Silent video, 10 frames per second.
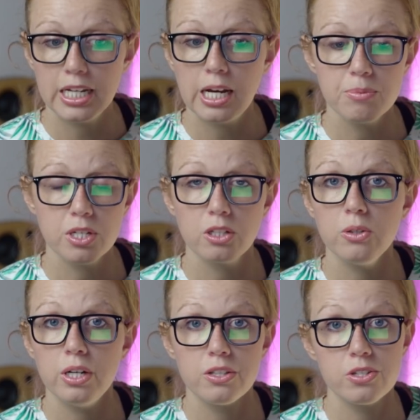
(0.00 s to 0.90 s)
it comes
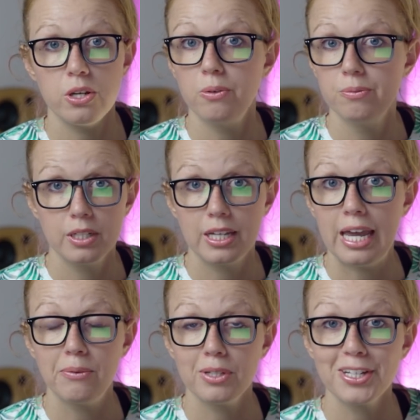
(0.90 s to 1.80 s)
included. So
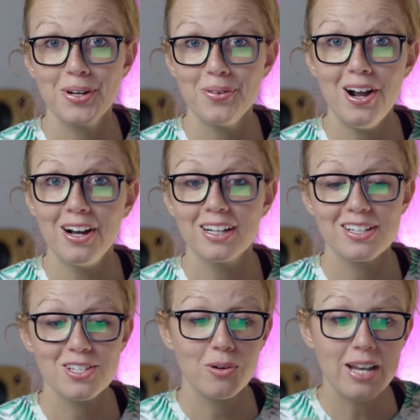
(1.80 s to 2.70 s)
can't really go wrong.
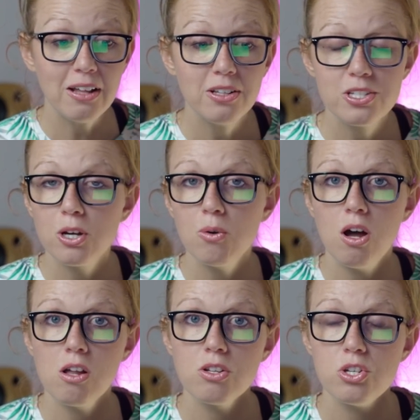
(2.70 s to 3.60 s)
So now let's go
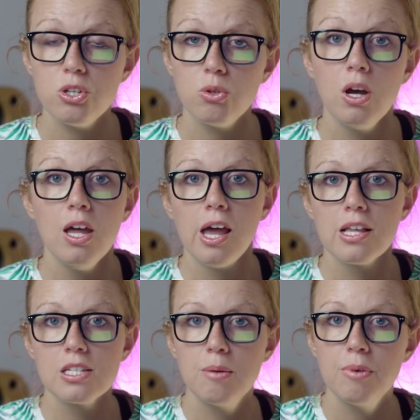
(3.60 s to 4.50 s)
on to
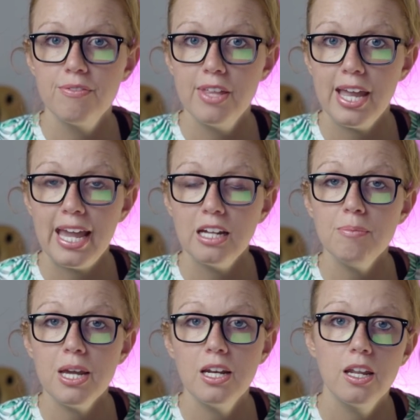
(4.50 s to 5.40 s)
some of the
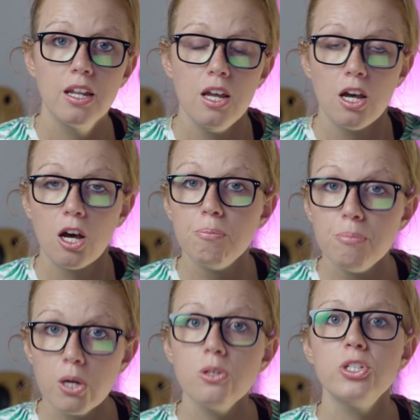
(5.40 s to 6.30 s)
animated
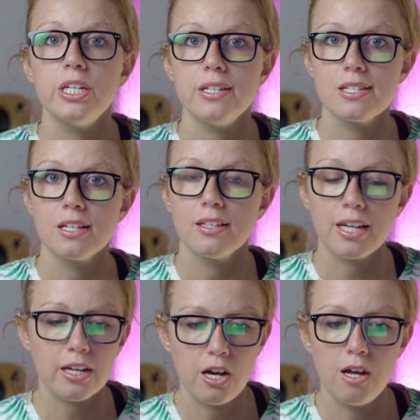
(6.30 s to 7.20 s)
emojis
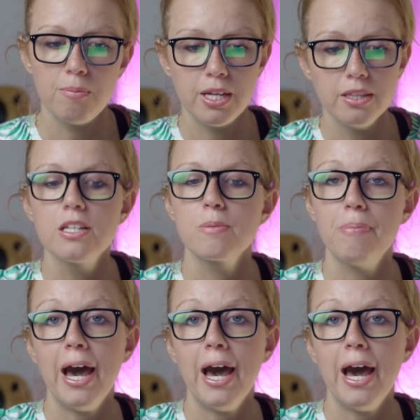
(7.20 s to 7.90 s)
that come in this